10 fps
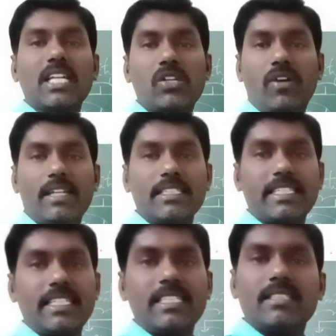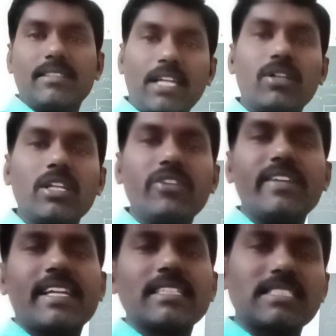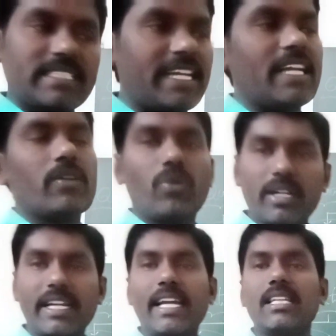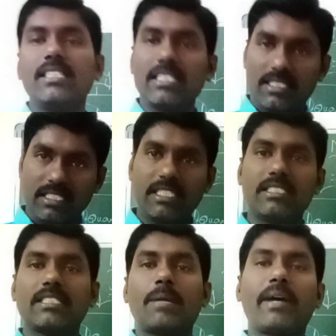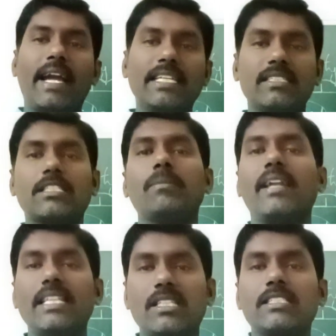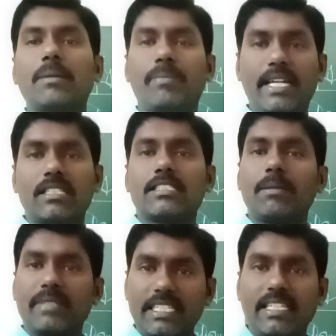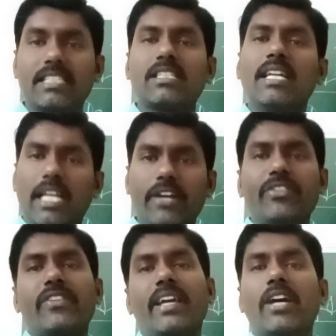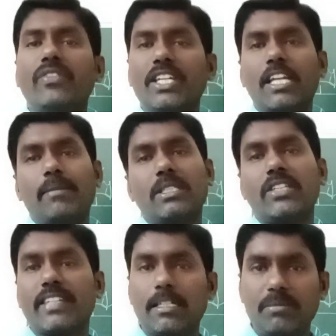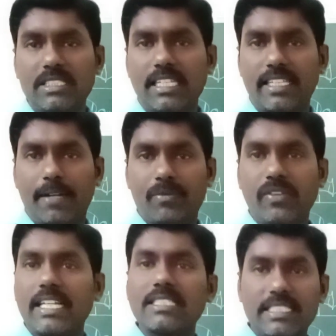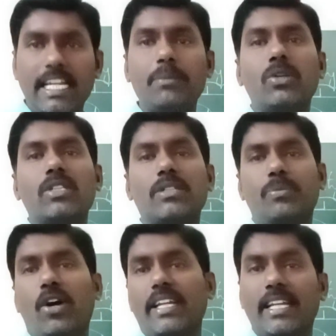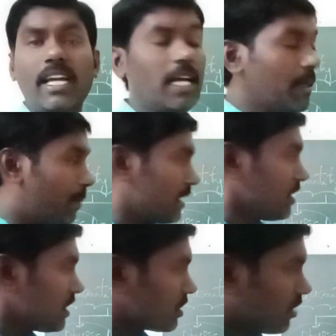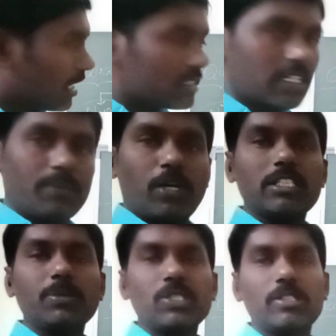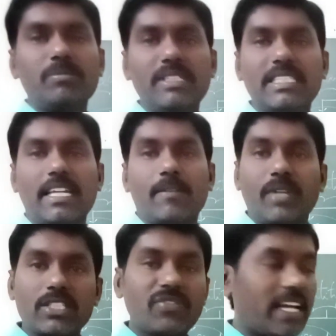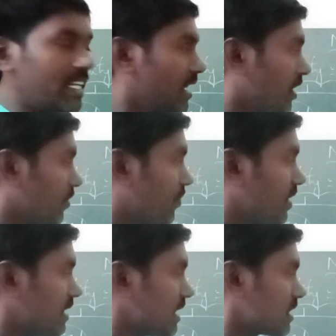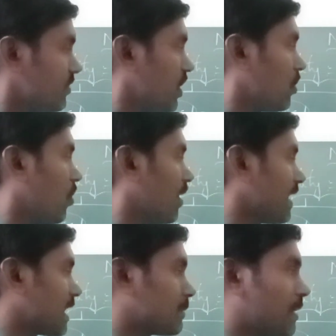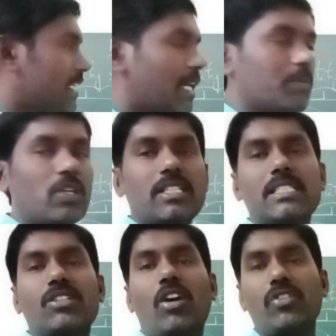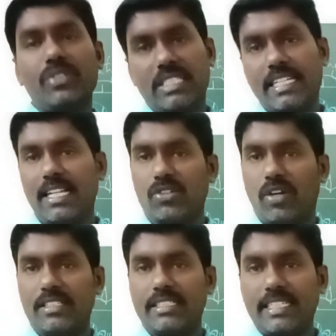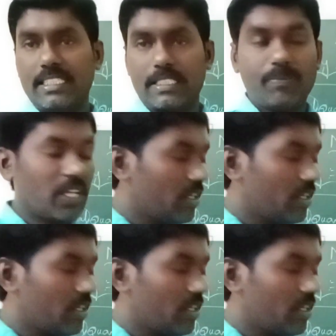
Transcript: the quantity, then only we can say, okay, this is some height, some length, some breadth, some thickness, everywhere, every dimension we can measure them. We can say about that body, but it is not possible to measure. That's why physics will not explain about this non-physical quantities.